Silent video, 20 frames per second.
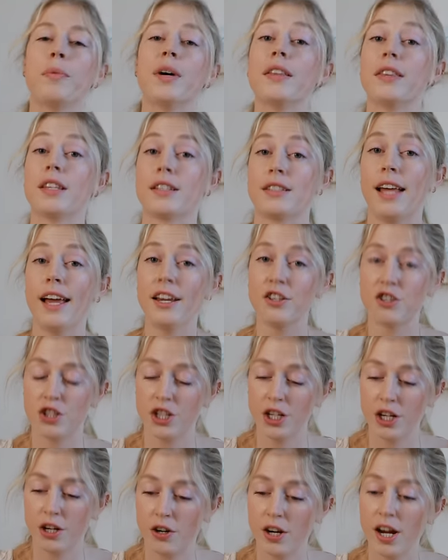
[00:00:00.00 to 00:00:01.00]
But this
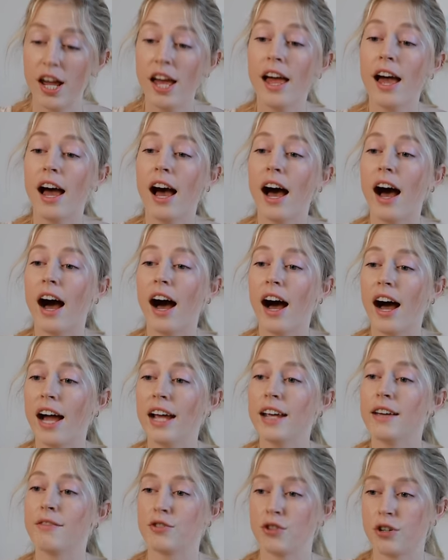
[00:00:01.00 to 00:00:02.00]
last year, I